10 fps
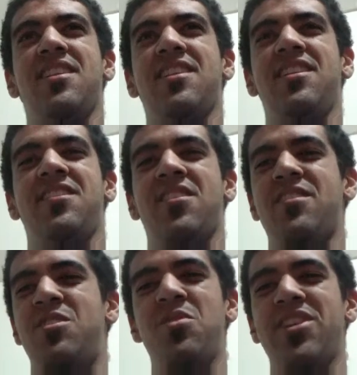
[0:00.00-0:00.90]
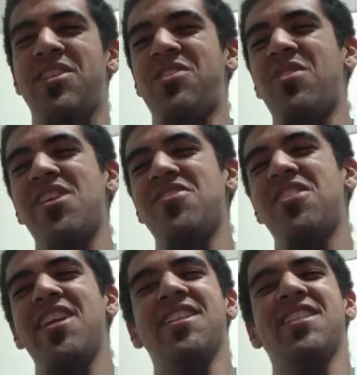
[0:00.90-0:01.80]
and they started doing
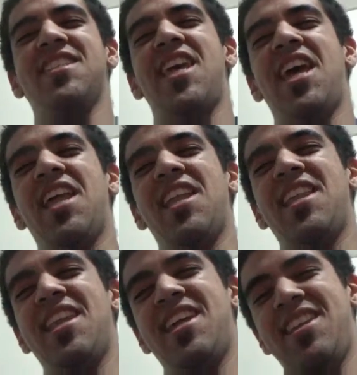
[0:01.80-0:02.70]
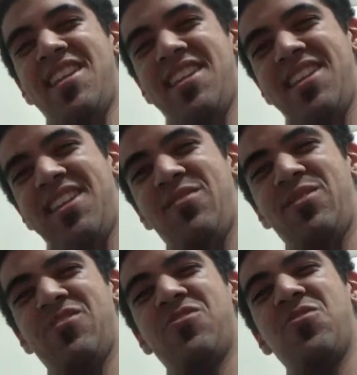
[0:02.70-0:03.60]
strange things in his head, and it
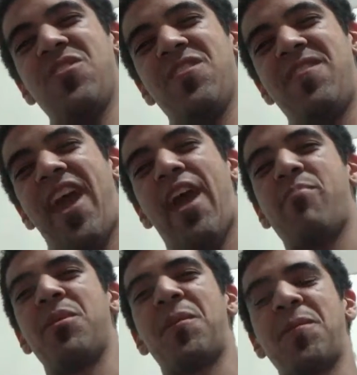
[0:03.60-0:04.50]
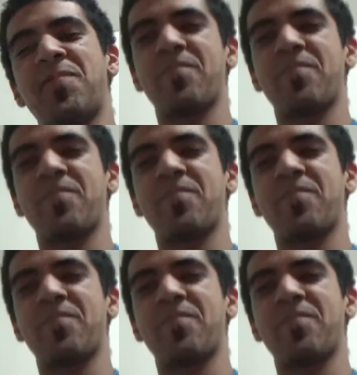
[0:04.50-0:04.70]
would just sort of happen.